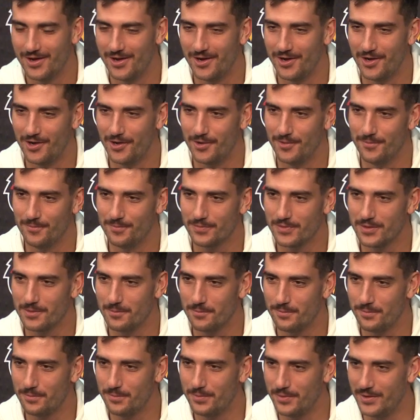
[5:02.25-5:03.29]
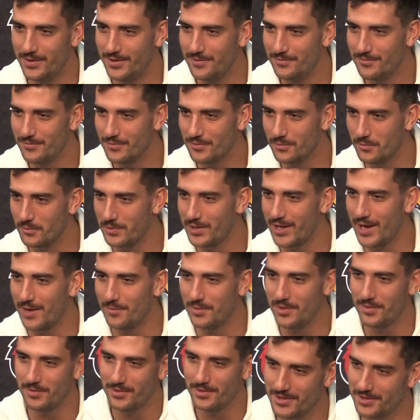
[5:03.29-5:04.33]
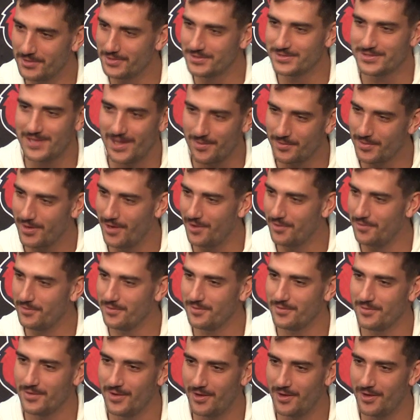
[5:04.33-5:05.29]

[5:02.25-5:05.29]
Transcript: But we got to be hear the snap count.